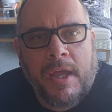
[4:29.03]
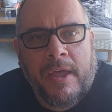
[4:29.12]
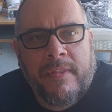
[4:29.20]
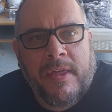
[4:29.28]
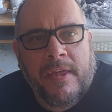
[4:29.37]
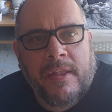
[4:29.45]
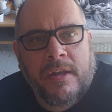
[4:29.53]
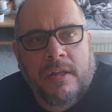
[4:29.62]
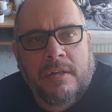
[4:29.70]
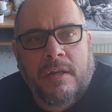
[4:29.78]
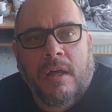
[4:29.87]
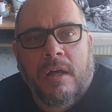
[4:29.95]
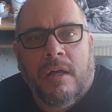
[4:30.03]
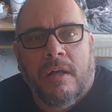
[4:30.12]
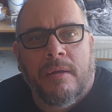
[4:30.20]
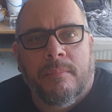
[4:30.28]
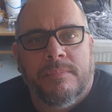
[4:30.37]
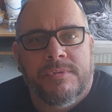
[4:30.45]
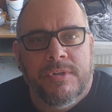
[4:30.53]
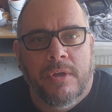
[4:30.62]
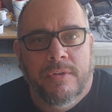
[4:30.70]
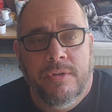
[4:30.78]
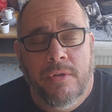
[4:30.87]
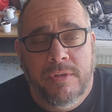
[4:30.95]
And then
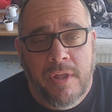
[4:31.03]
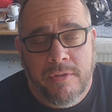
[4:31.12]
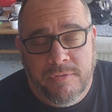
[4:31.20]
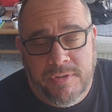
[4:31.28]
so the only other